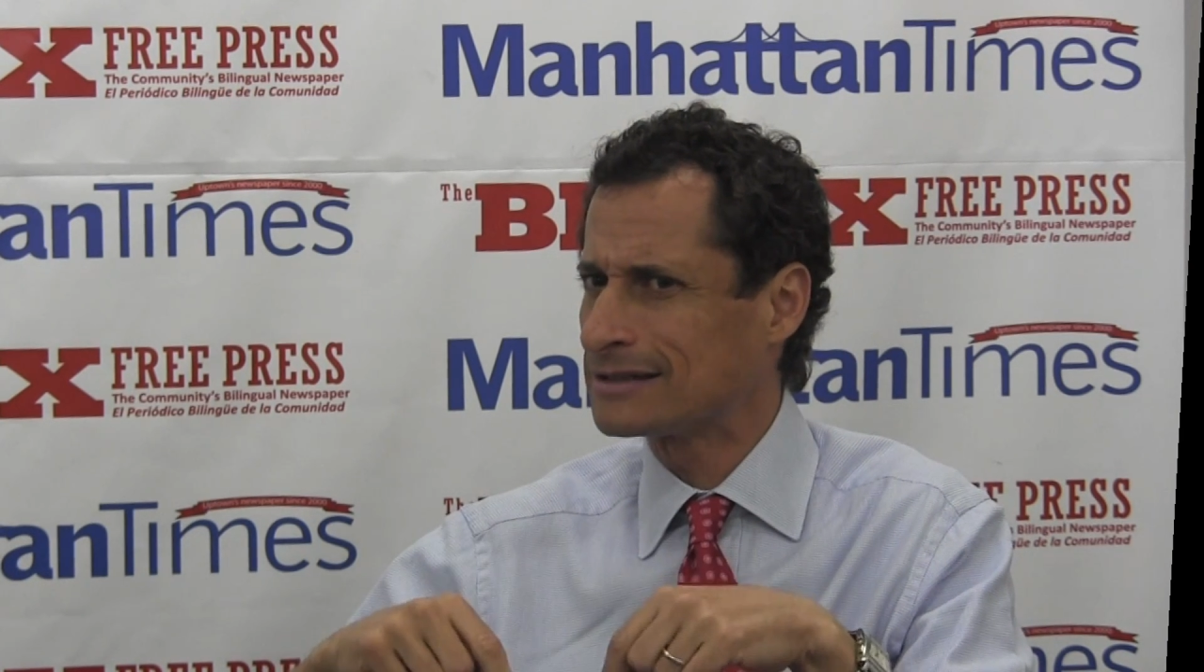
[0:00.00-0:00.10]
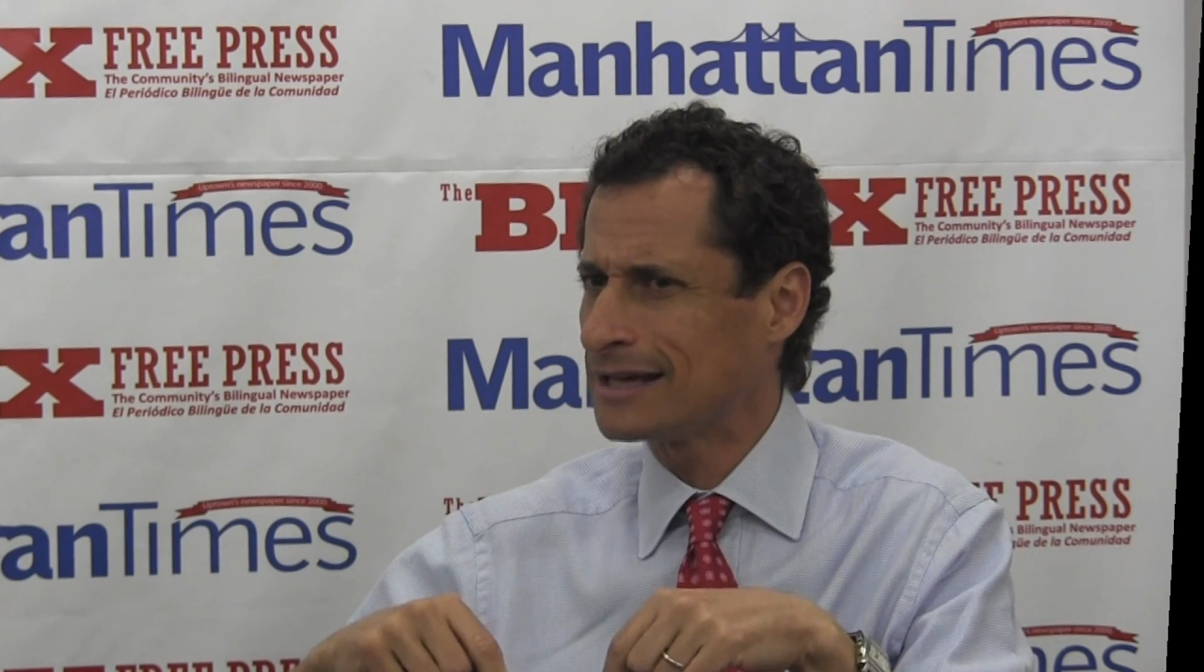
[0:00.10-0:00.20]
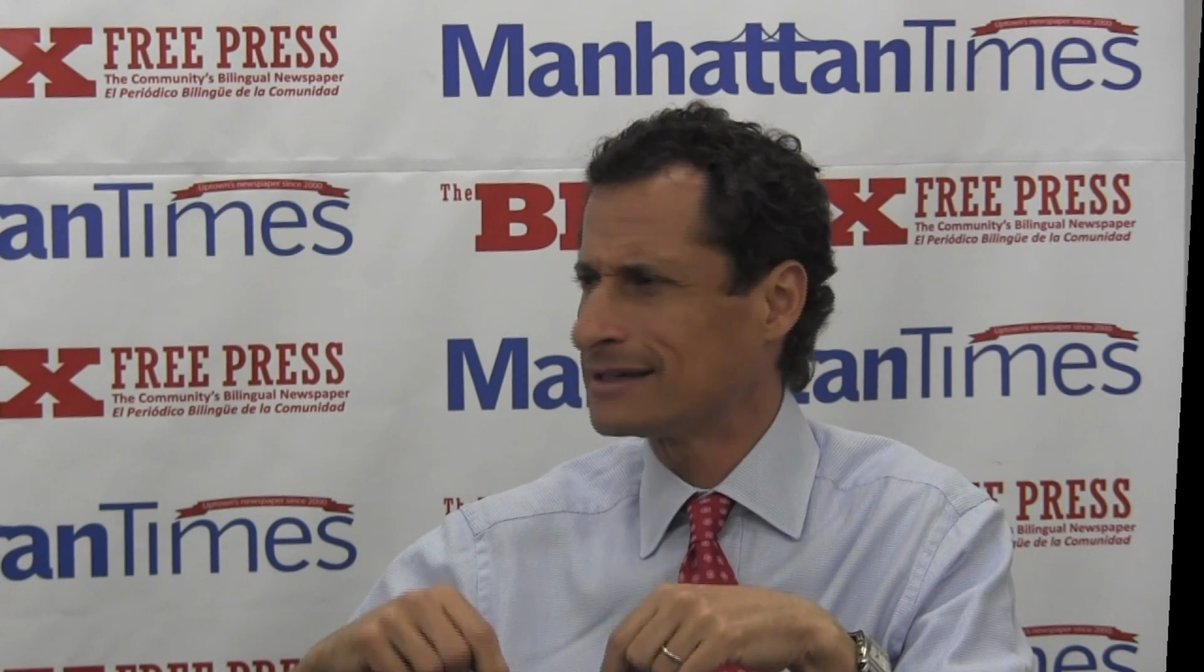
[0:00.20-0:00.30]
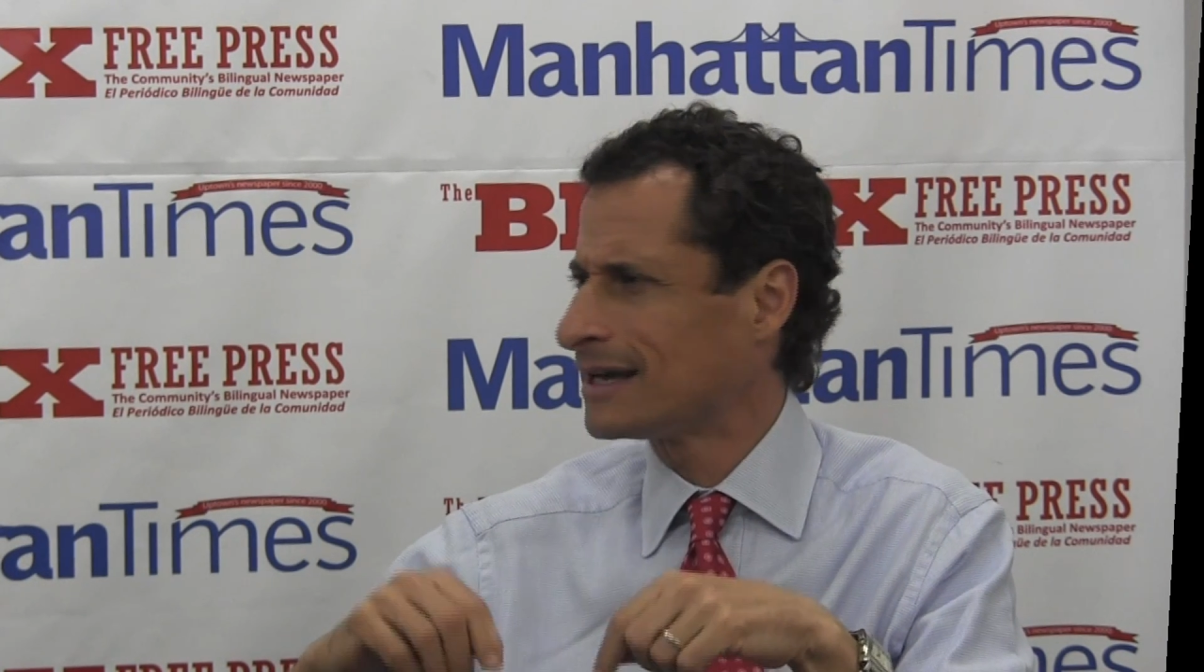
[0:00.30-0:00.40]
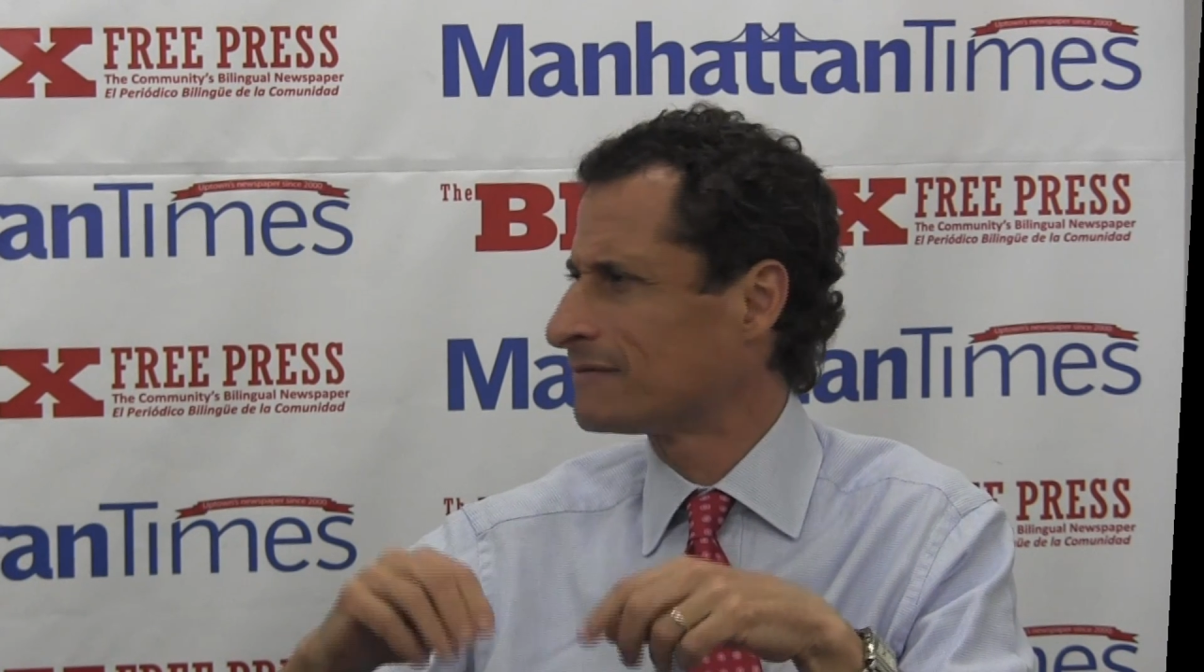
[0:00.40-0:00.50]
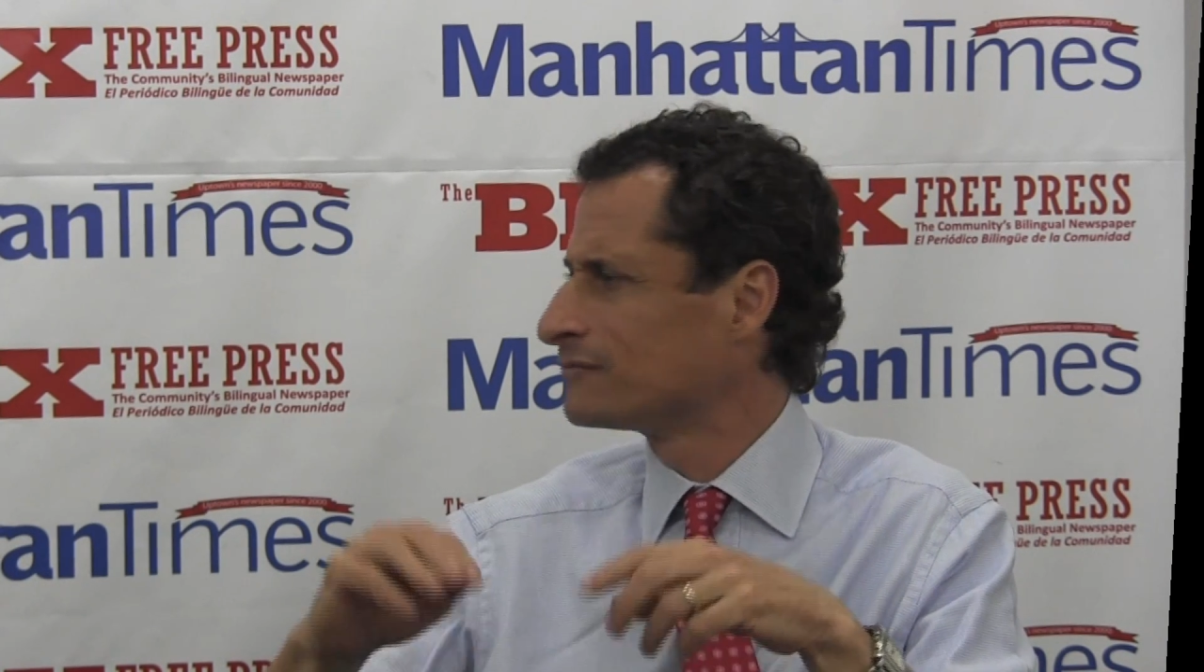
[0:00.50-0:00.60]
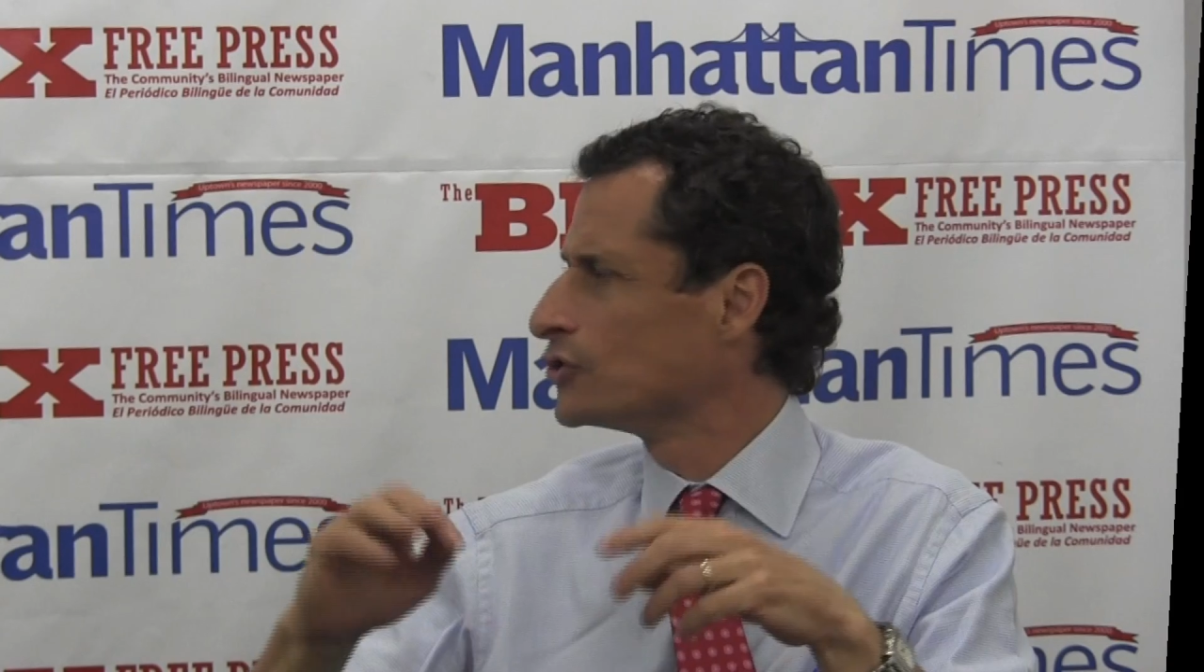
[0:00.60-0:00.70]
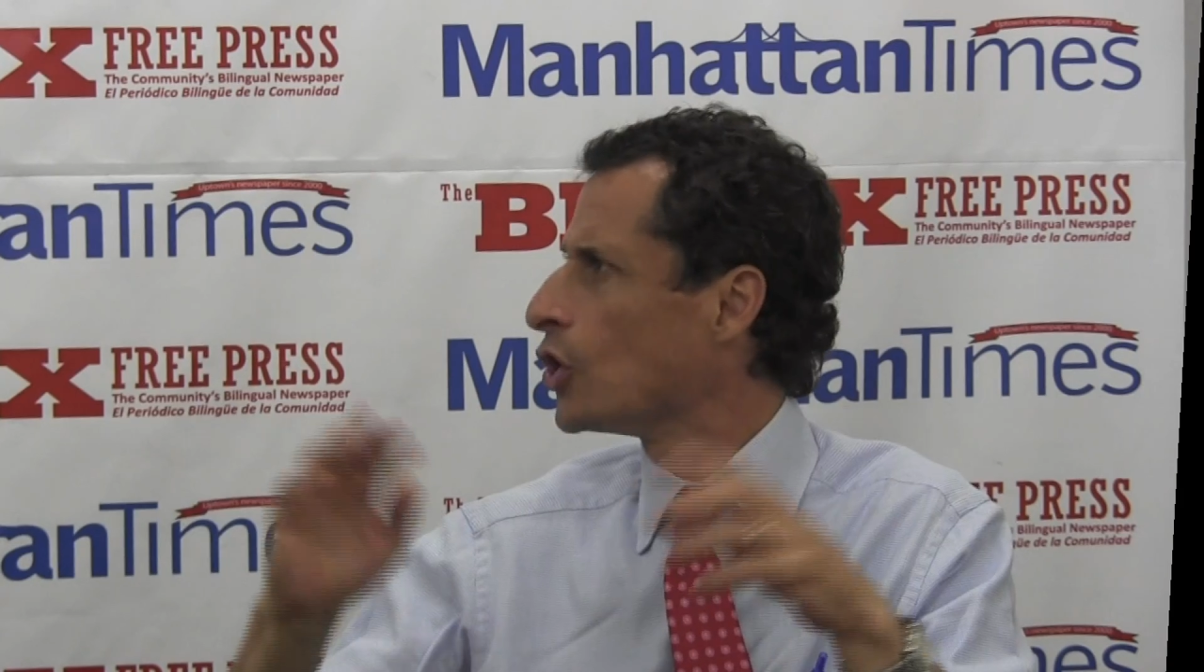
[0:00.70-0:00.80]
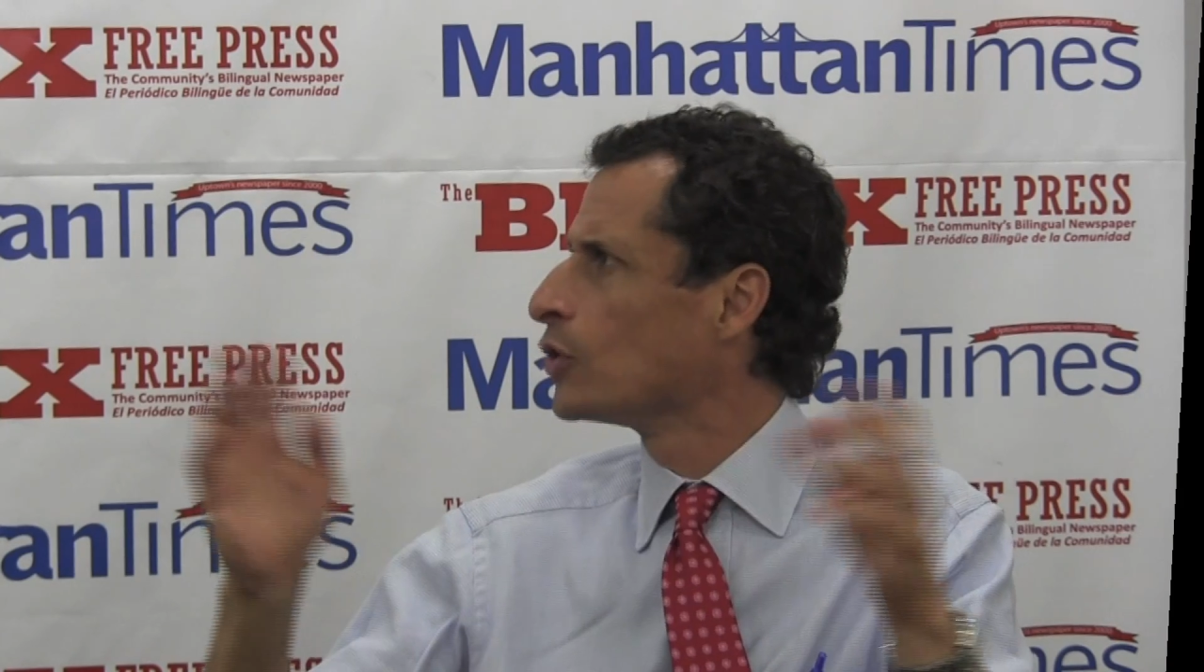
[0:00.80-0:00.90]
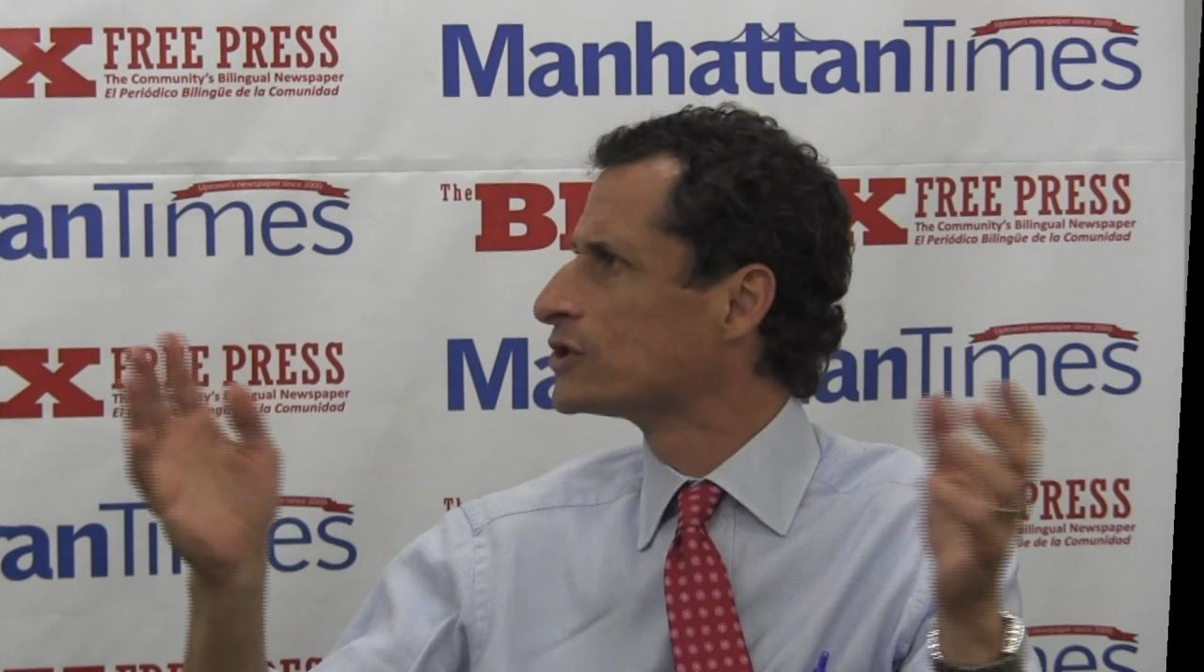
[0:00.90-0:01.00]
I didn't have no